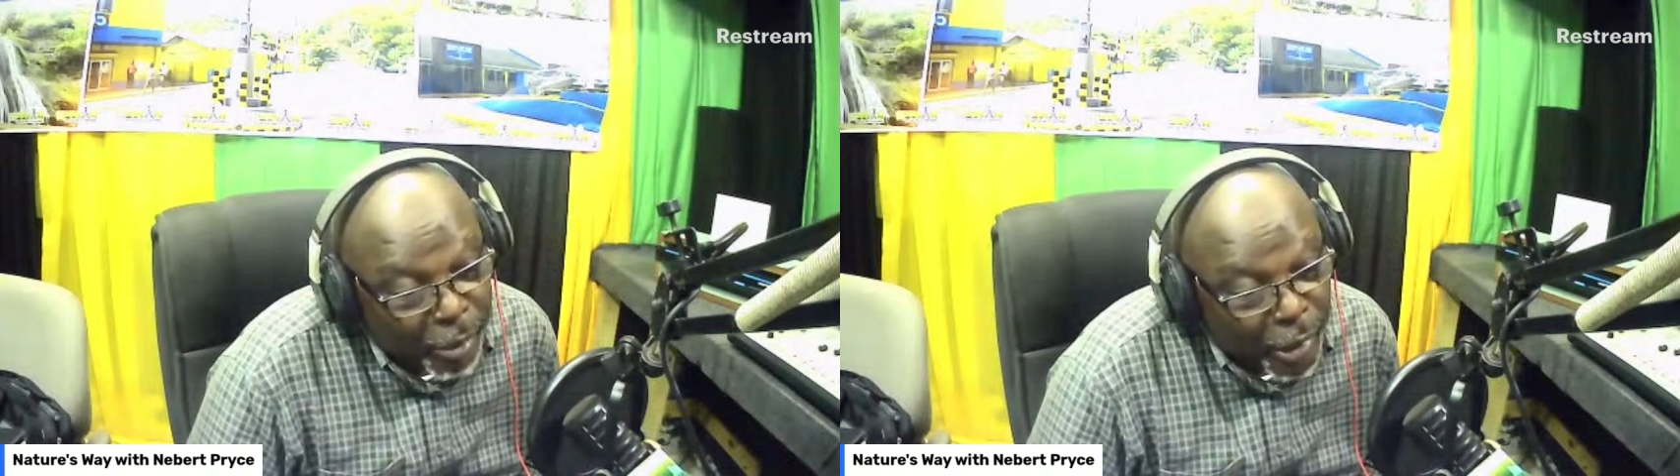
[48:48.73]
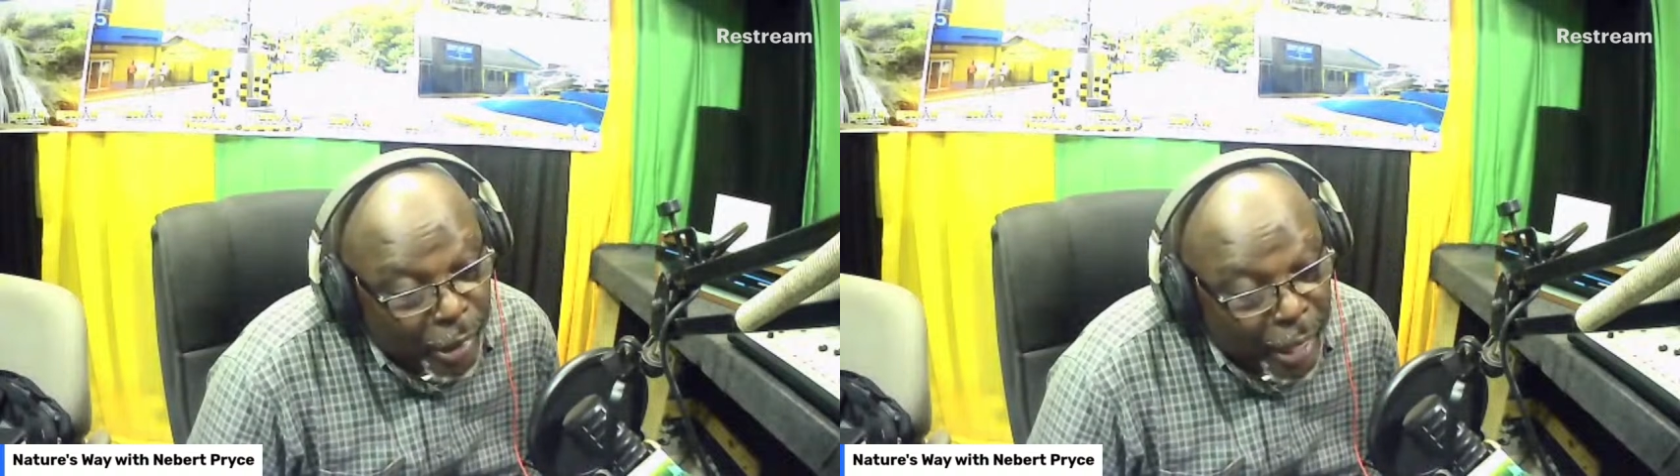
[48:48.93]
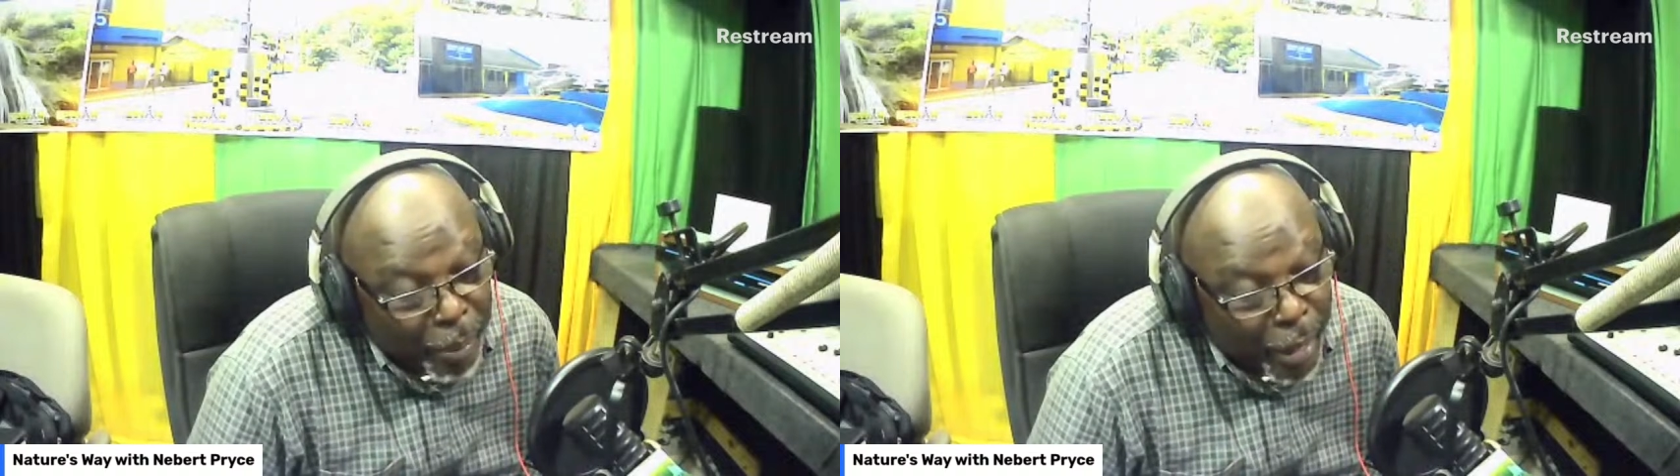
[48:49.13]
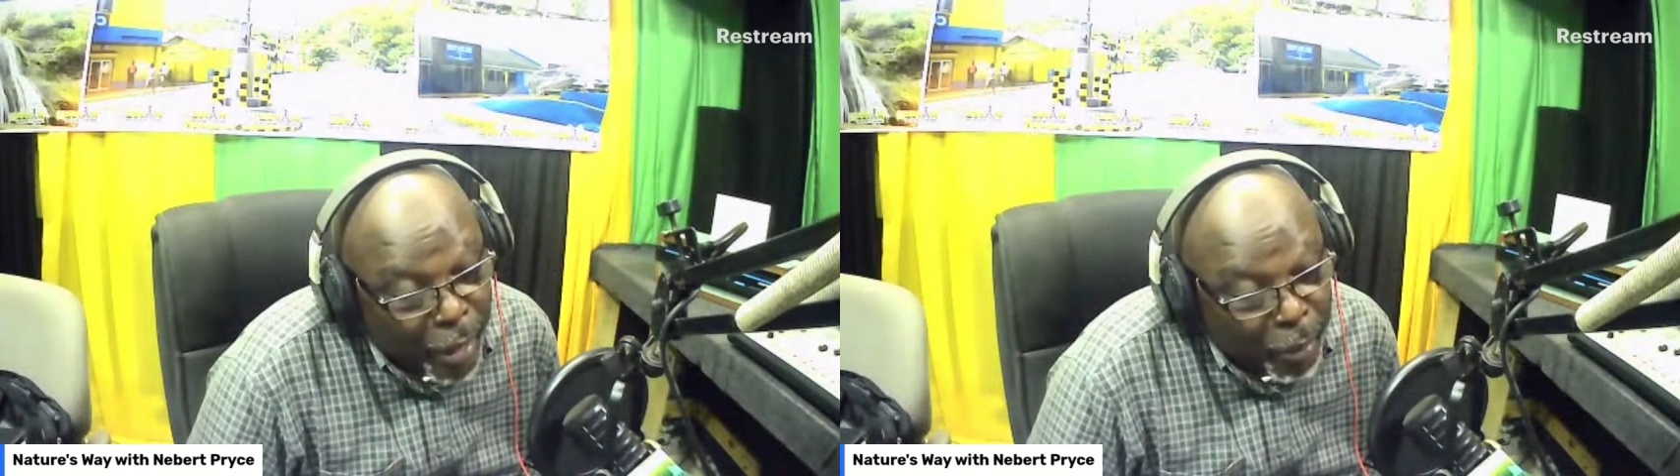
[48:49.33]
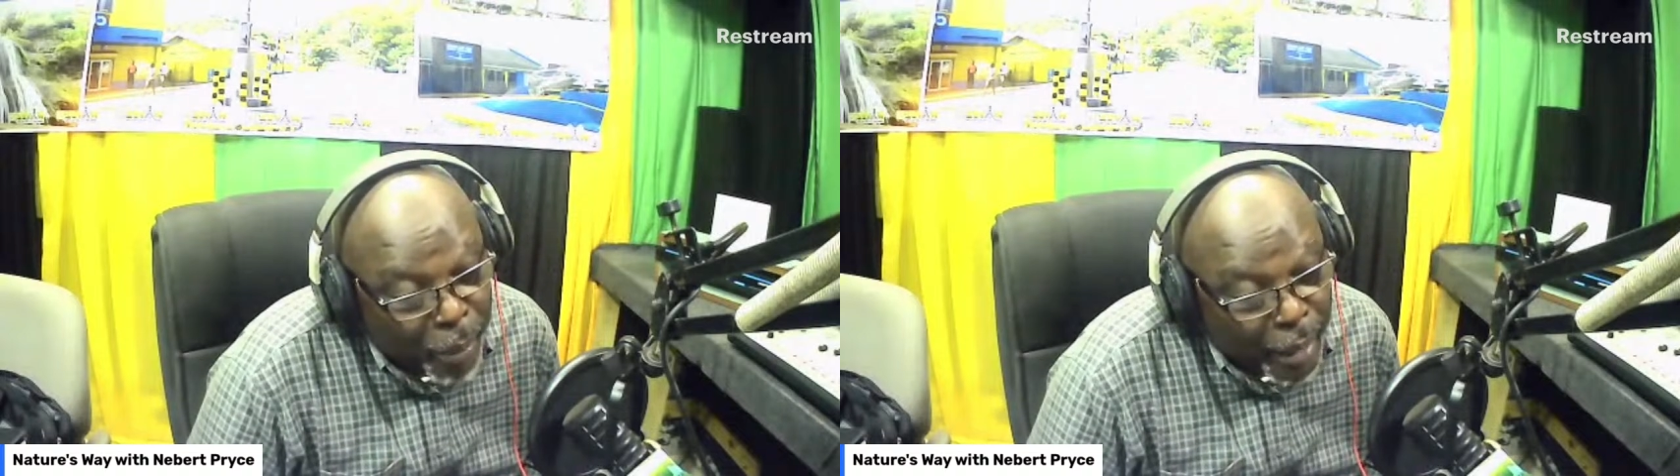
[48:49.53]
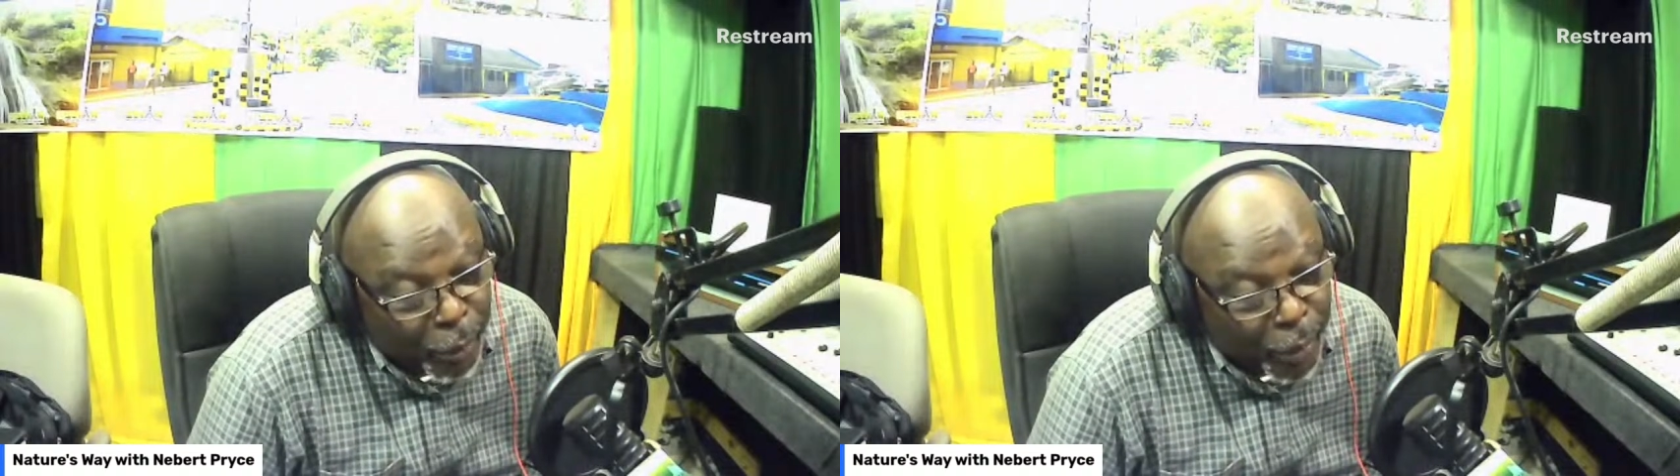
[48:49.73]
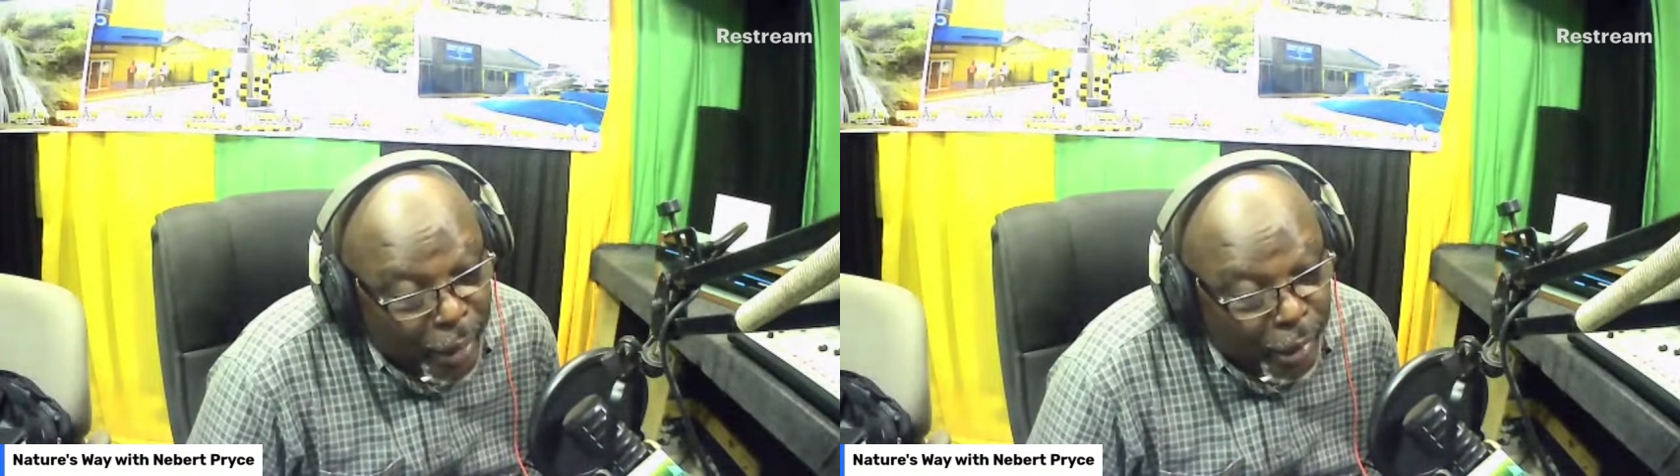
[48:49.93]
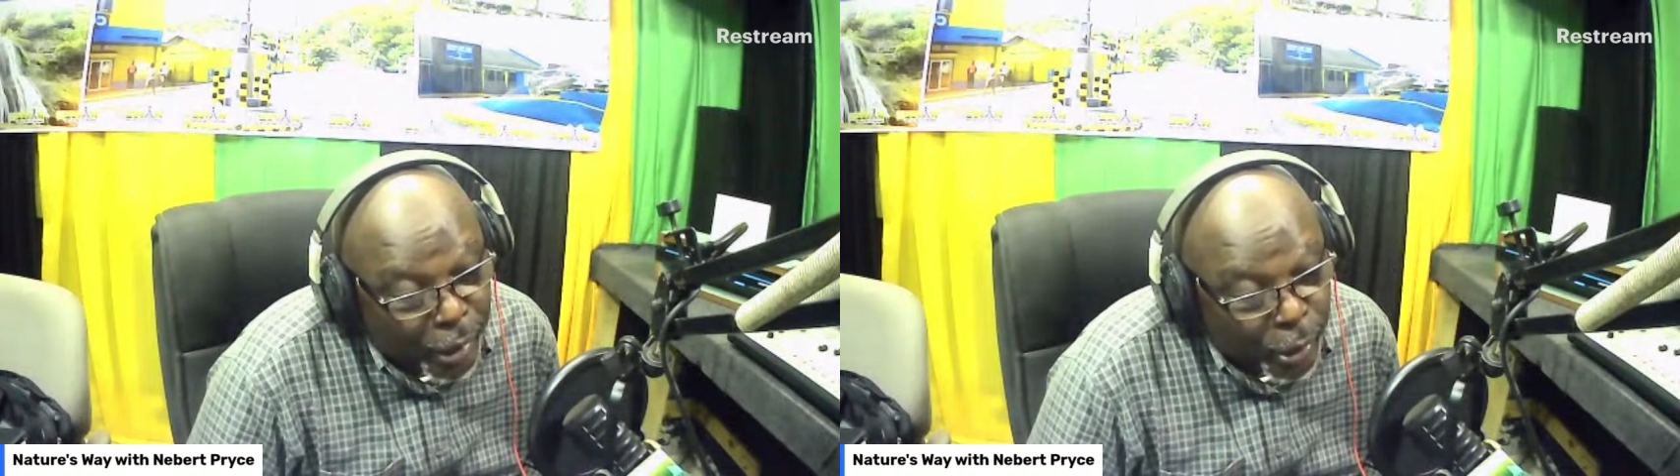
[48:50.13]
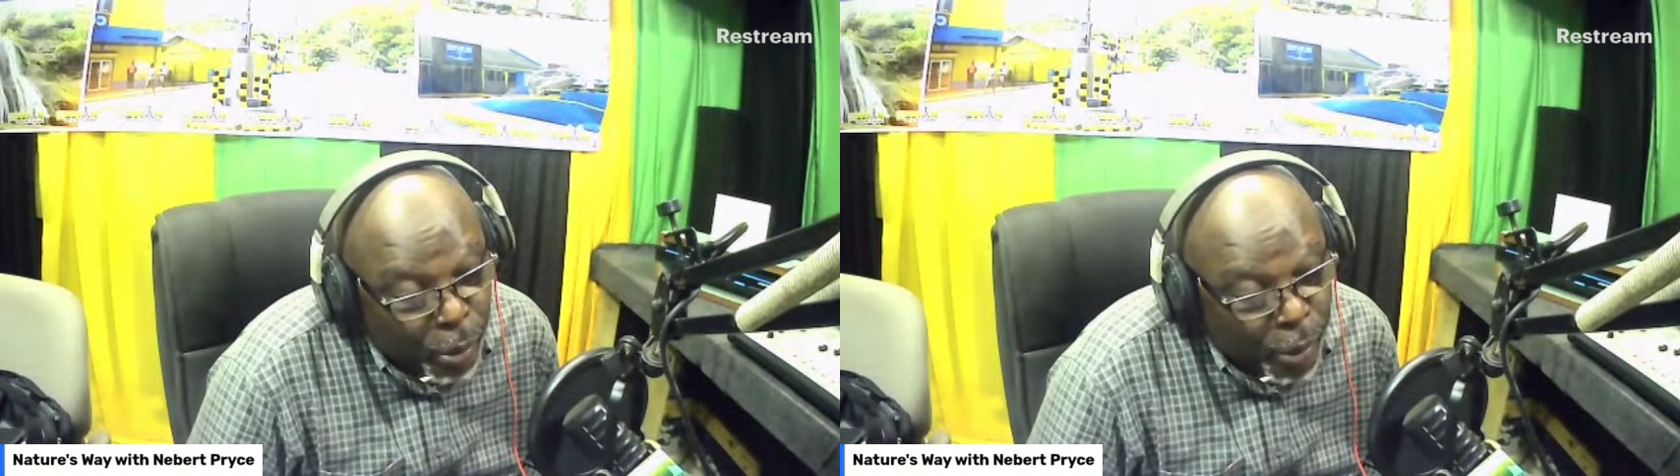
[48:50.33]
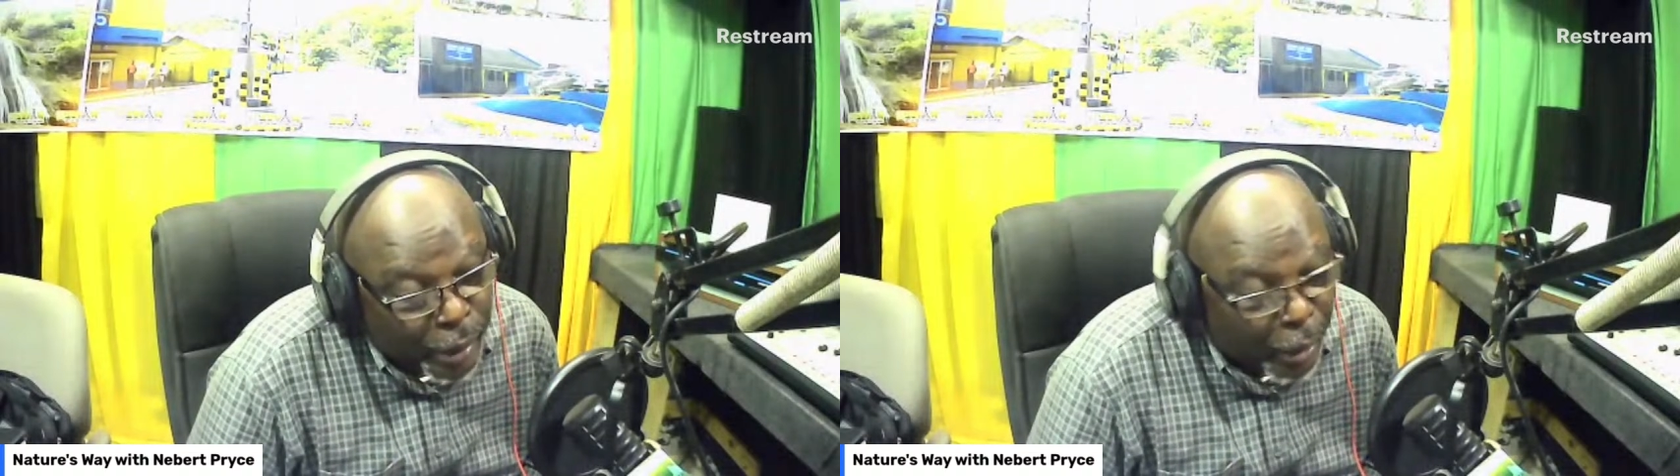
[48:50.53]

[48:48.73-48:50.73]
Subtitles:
my body weight is so much,